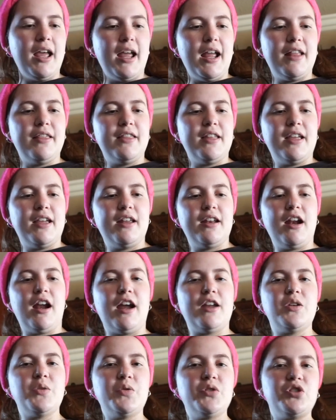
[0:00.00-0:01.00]
And then
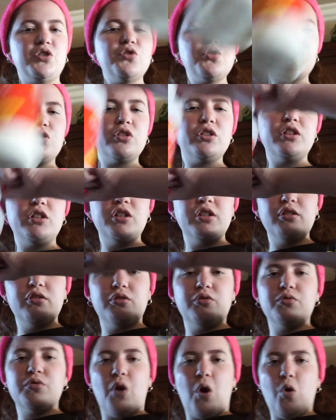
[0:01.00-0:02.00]
I would usually
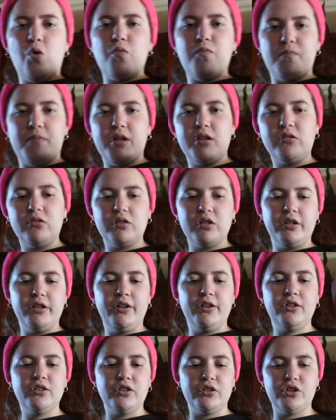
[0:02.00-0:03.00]
use oat milk
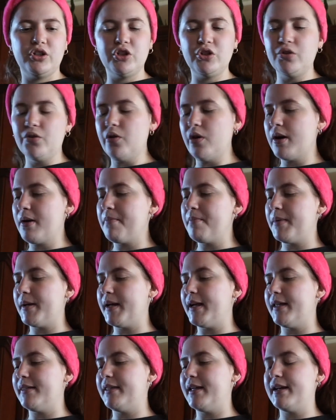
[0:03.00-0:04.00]
too,
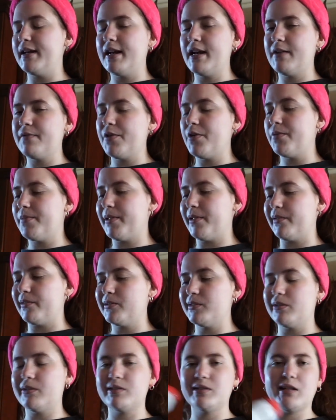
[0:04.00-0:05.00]
but they didn't have oat milk,
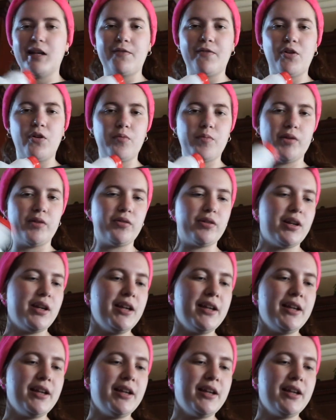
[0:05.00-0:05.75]
so I just have whole milk.